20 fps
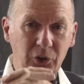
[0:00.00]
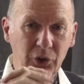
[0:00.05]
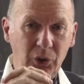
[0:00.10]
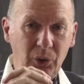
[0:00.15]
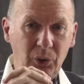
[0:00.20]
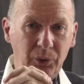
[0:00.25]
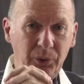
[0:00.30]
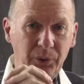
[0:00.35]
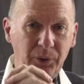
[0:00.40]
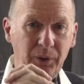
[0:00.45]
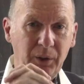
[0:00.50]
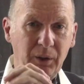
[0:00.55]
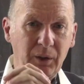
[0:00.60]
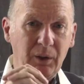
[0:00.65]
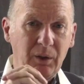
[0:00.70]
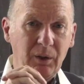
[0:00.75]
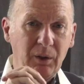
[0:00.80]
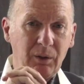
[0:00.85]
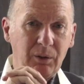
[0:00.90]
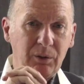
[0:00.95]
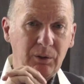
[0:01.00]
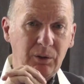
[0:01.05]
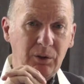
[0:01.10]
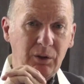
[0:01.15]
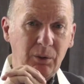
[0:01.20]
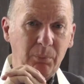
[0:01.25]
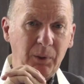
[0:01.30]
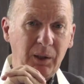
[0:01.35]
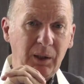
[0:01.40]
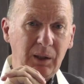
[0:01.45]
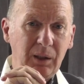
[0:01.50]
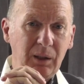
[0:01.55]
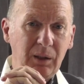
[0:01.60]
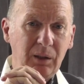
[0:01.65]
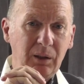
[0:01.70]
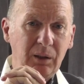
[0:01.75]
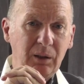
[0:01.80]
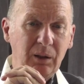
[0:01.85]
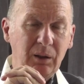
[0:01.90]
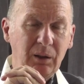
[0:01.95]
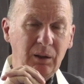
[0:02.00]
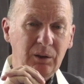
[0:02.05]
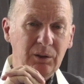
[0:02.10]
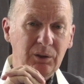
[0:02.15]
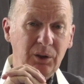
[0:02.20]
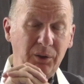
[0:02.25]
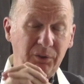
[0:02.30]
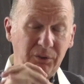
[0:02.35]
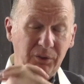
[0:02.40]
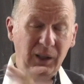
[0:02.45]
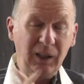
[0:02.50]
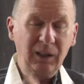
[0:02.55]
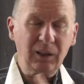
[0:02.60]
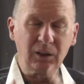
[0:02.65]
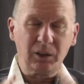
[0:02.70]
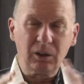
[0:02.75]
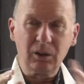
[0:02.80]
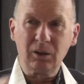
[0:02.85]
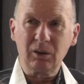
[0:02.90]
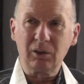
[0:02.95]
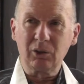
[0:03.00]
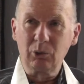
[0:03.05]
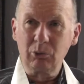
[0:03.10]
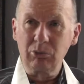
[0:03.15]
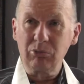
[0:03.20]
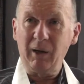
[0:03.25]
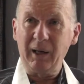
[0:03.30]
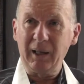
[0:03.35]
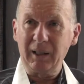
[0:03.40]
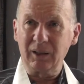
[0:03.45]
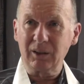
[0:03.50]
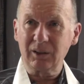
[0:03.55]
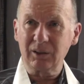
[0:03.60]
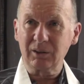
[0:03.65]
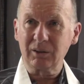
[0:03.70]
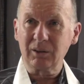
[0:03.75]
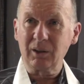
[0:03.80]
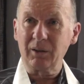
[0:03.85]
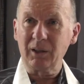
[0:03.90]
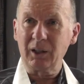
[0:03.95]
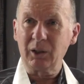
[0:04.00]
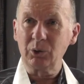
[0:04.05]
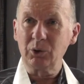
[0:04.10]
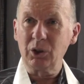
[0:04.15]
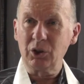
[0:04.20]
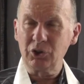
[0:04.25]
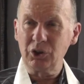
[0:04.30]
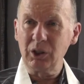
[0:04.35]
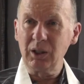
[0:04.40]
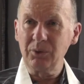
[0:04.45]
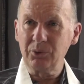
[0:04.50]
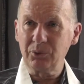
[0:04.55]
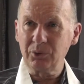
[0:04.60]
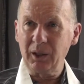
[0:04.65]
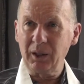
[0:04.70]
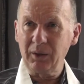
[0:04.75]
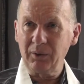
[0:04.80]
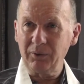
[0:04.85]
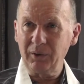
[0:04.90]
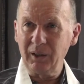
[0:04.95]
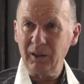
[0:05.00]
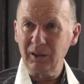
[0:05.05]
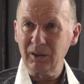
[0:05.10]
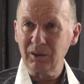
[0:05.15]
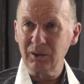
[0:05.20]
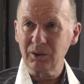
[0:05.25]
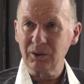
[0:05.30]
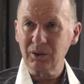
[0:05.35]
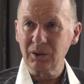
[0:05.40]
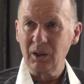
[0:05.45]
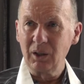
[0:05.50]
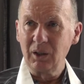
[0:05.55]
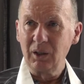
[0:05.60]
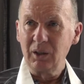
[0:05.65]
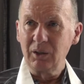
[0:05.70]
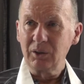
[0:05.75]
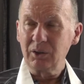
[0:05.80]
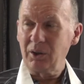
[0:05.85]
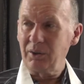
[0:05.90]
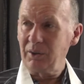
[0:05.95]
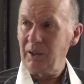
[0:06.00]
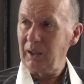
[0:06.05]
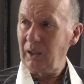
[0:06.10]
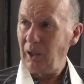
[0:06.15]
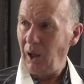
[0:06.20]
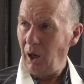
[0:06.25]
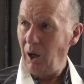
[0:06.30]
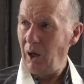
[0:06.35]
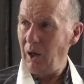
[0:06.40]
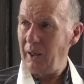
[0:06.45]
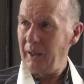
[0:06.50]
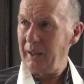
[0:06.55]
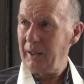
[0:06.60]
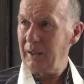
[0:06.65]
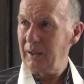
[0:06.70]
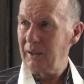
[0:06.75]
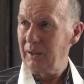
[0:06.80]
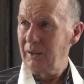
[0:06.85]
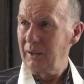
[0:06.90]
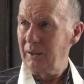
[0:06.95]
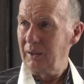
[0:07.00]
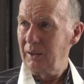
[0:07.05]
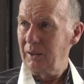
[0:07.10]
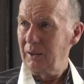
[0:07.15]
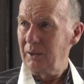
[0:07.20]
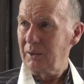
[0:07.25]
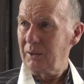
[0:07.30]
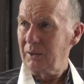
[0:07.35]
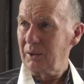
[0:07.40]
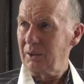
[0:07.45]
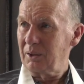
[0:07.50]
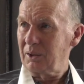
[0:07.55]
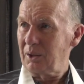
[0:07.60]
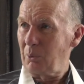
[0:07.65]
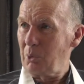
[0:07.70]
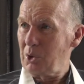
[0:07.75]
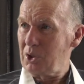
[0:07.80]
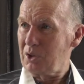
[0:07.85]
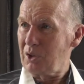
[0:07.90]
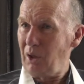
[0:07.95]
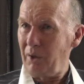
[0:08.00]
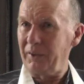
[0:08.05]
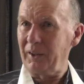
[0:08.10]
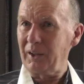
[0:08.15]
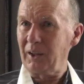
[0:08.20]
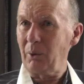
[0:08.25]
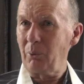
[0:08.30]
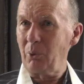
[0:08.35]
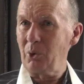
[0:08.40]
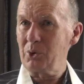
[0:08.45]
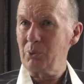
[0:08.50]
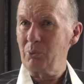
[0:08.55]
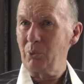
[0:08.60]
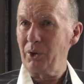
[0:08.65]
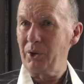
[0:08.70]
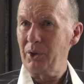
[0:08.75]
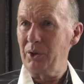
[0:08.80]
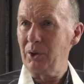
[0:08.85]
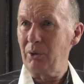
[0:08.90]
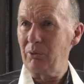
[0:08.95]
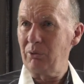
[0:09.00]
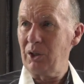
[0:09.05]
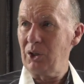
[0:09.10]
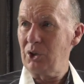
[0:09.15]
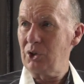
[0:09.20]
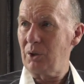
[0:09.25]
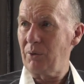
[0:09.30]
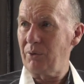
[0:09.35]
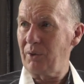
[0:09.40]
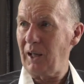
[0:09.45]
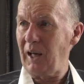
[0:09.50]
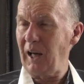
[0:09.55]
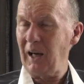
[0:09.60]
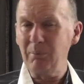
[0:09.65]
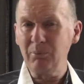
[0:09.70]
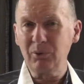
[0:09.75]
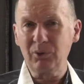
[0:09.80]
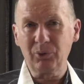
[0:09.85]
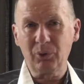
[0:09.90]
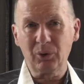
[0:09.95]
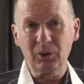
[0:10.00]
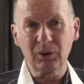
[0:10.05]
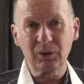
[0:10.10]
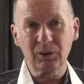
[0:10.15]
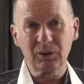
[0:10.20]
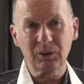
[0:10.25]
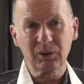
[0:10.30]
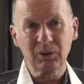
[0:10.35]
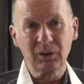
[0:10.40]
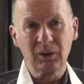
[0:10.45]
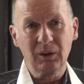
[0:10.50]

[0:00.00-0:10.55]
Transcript: children to be uh, to think great that they could achieve great things to think high that there was nothing that wasn't within their reach if they aimed for it